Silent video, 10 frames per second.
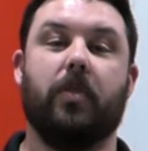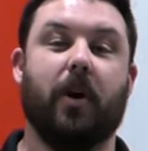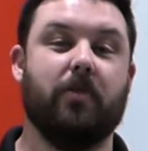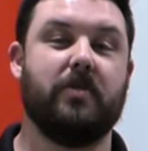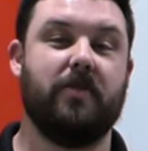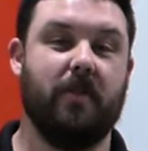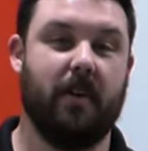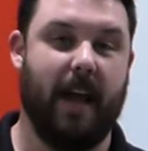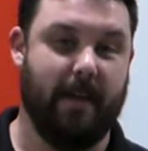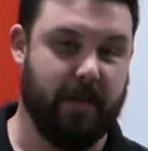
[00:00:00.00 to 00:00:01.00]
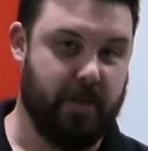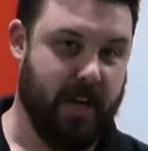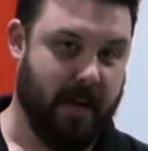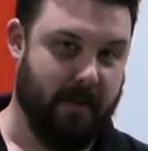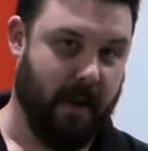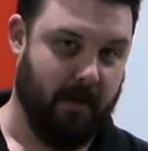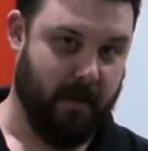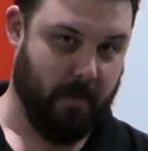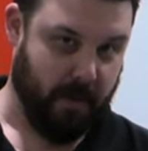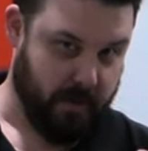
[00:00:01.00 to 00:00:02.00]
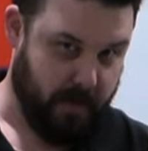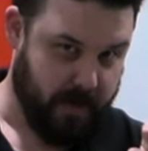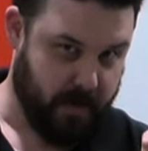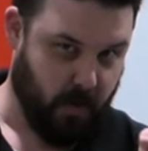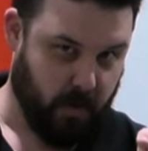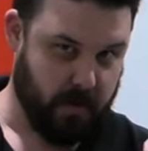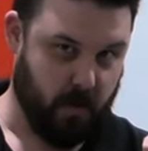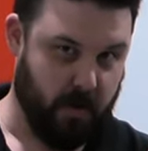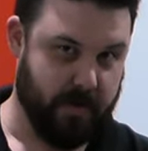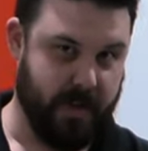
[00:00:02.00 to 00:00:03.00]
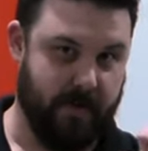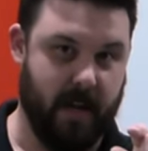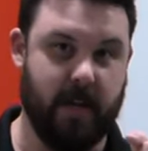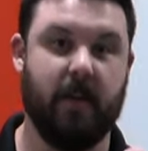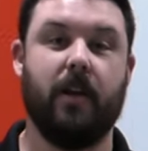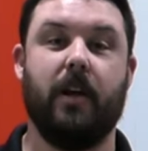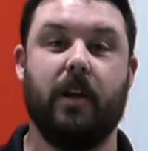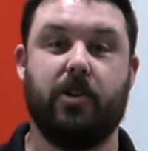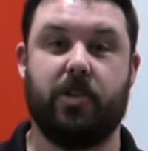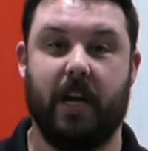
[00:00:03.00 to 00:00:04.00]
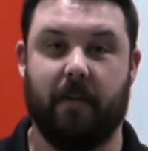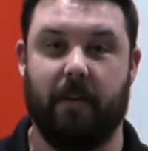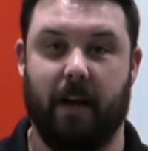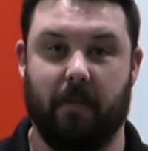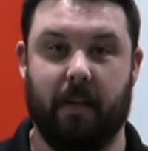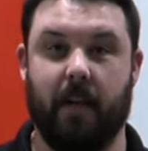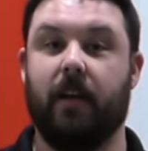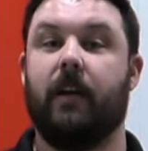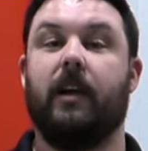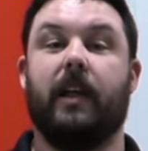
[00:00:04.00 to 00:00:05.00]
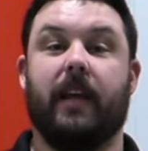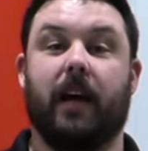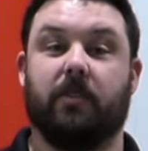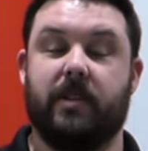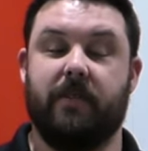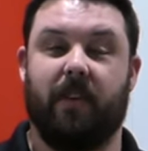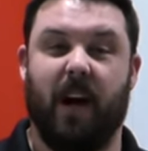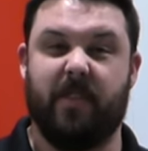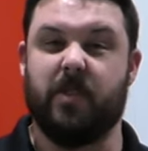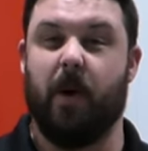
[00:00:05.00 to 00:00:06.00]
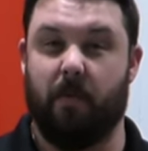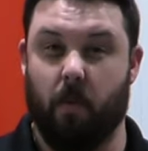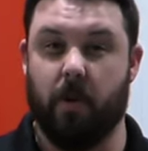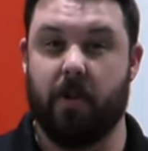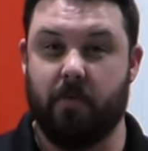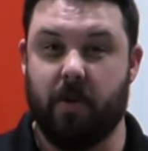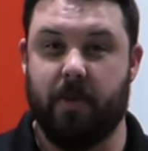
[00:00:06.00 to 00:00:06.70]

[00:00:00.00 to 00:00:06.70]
those have a check valve in them. Those piston oil squirters have a check valve in it. In the LT5, it's about 43